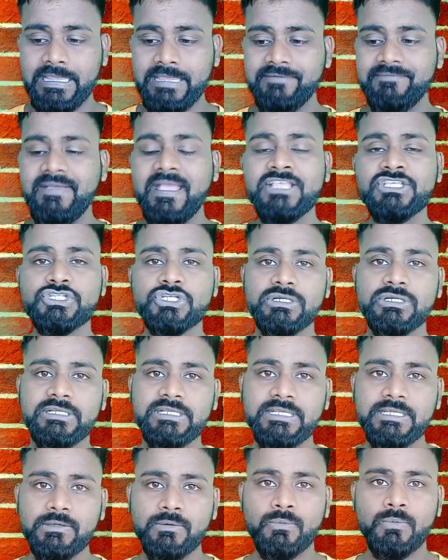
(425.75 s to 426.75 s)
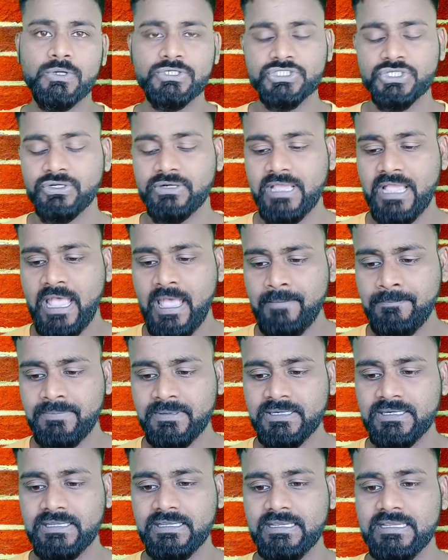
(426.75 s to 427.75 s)
eventually what's going to
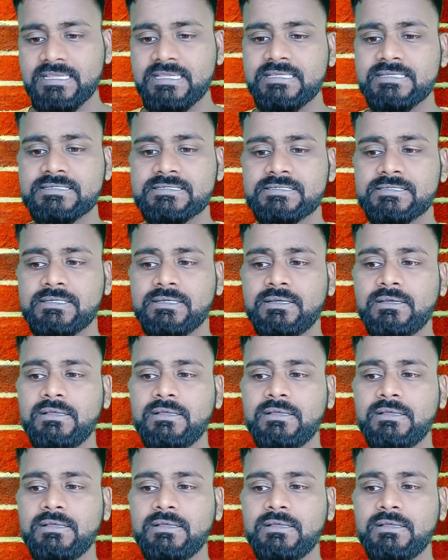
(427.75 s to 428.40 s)
happen is